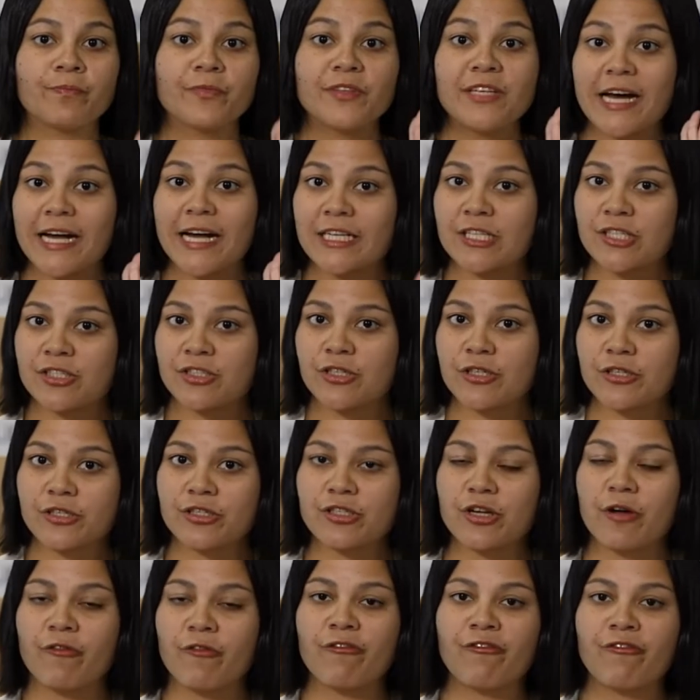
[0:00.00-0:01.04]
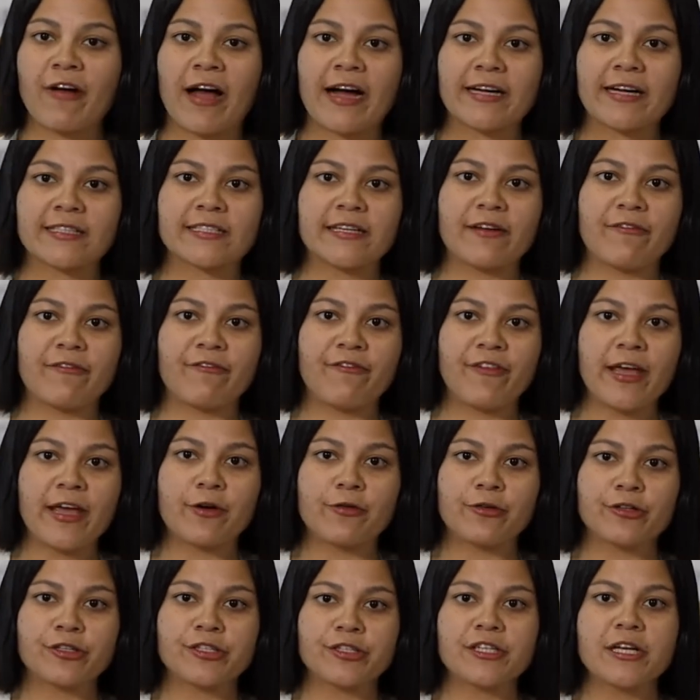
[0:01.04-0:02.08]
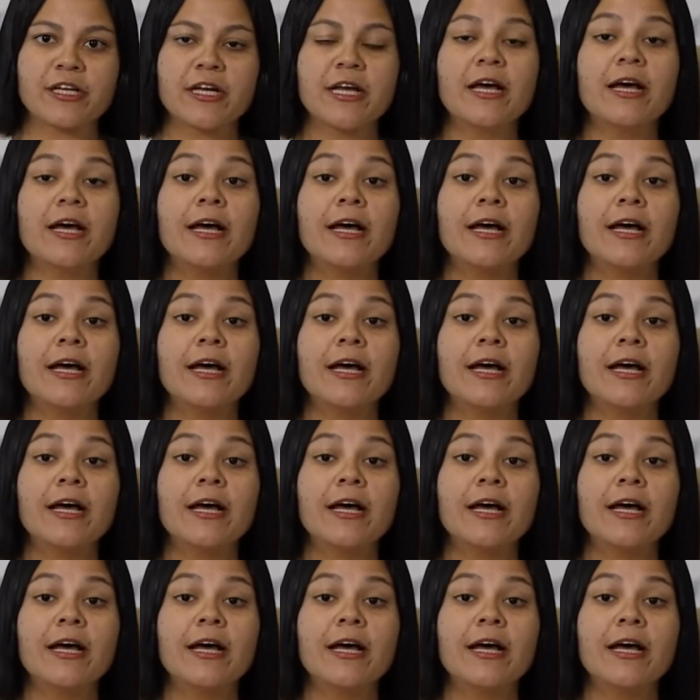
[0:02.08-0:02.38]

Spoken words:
Just some facts and figures.